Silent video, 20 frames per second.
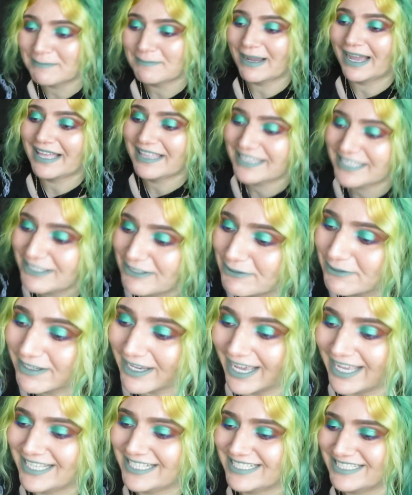about you
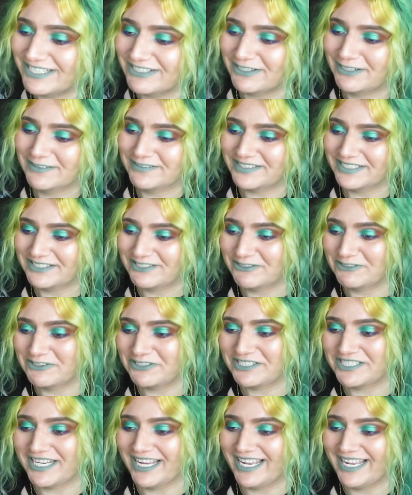guys. You have to do
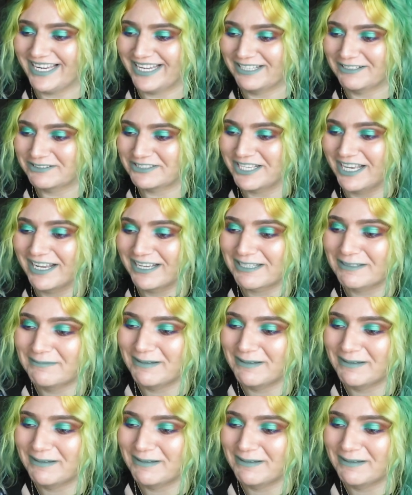shit. I'll talk